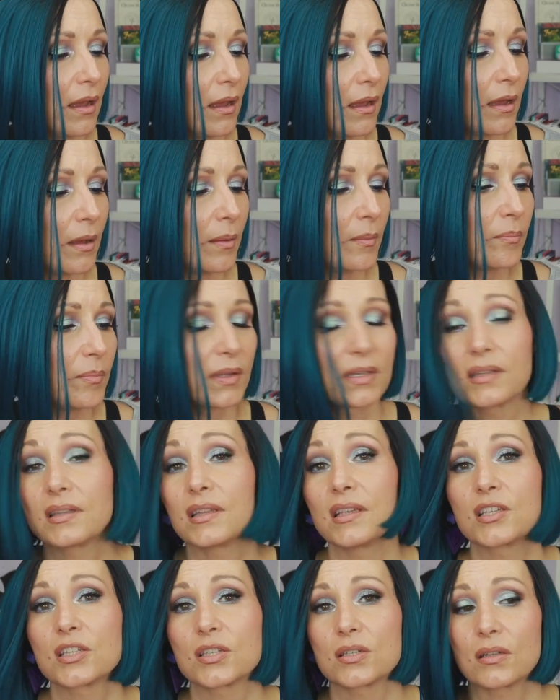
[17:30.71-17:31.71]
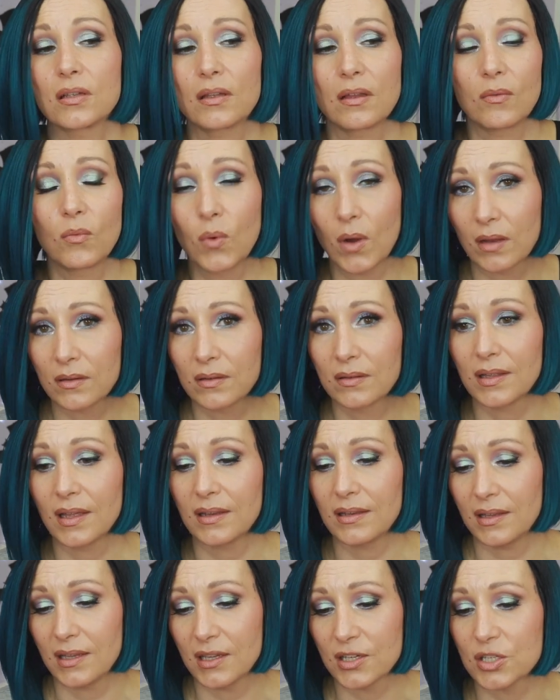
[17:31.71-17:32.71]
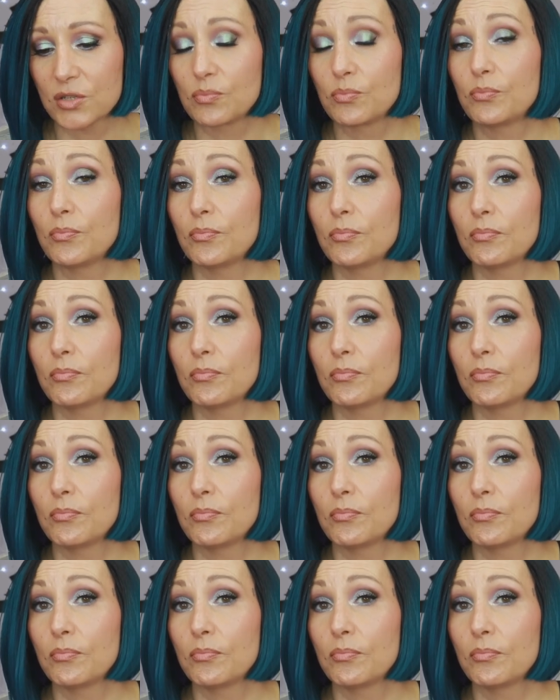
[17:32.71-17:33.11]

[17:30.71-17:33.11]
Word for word: Um, but it is one that is